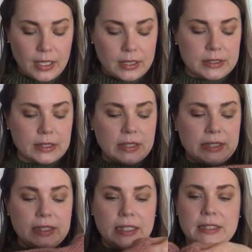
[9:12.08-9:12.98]
So
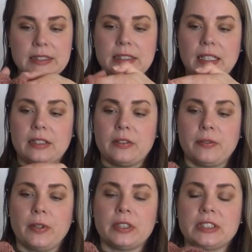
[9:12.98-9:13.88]
this is the
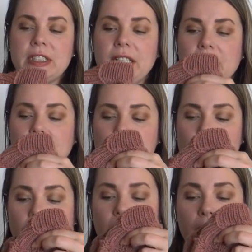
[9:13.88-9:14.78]
first thing in
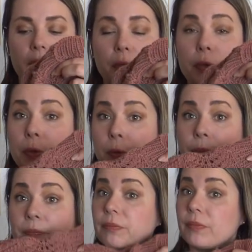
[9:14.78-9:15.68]
my
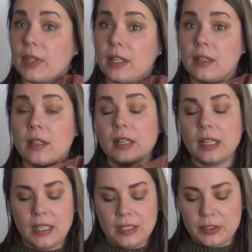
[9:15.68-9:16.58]
queue
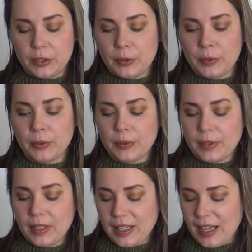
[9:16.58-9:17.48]

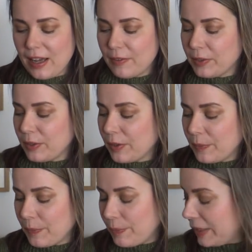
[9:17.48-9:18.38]
to have
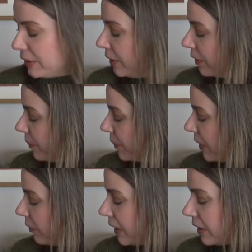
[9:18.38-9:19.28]
the pattern
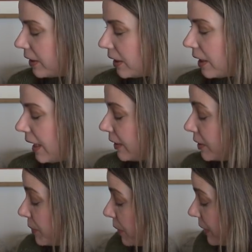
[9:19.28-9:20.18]
written. At
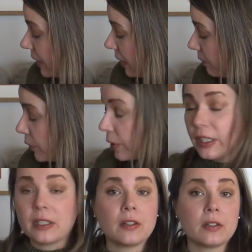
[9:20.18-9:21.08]
the moment I'm
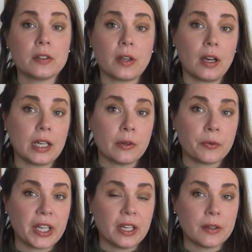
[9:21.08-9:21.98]
working on the
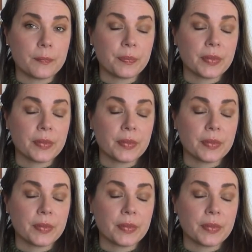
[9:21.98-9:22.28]
Irene